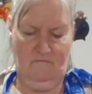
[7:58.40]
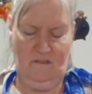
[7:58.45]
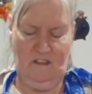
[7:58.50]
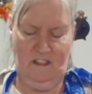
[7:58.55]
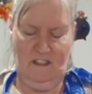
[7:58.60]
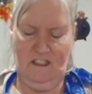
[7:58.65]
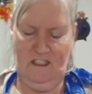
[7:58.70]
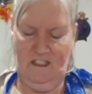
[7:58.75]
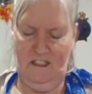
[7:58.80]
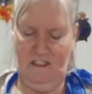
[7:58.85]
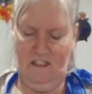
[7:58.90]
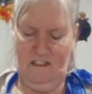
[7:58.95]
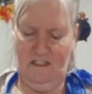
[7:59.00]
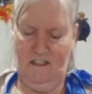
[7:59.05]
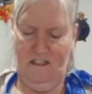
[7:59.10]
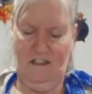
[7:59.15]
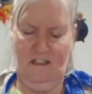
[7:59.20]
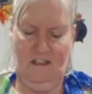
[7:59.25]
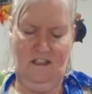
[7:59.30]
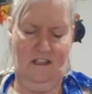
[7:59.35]
Just
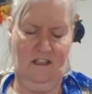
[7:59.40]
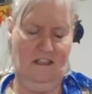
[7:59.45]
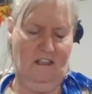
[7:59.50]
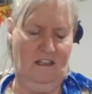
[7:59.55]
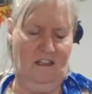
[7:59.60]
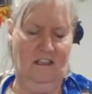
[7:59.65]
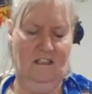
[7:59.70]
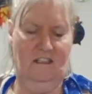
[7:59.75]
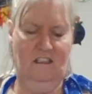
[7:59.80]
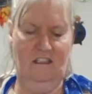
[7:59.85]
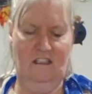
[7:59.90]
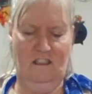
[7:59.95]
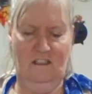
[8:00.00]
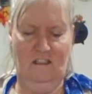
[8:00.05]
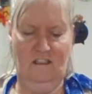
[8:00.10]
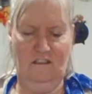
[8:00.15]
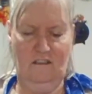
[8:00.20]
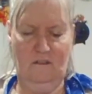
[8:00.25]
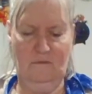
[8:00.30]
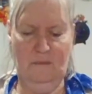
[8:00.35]
need a
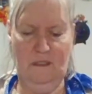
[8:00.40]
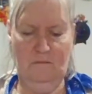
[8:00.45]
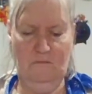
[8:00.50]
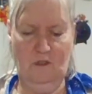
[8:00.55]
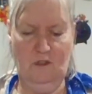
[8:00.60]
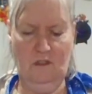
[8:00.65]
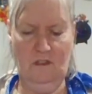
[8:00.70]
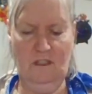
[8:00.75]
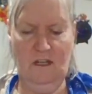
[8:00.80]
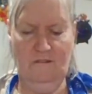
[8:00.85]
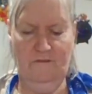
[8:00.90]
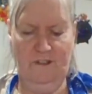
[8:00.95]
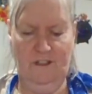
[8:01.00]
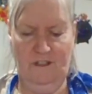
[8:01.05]
little bit more love